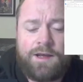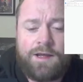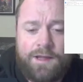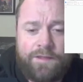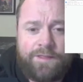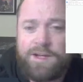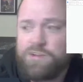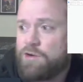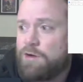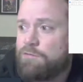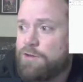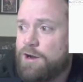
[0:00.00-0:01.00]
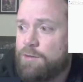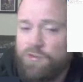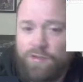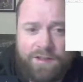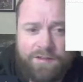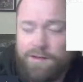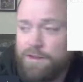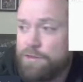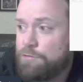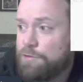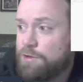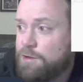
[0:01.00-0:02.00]
in that time frame. So that's
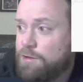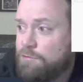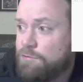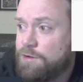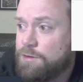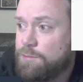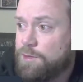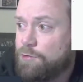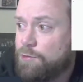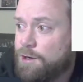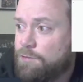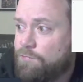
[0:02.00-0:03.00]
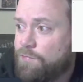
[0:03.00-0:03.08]
another really, really big one.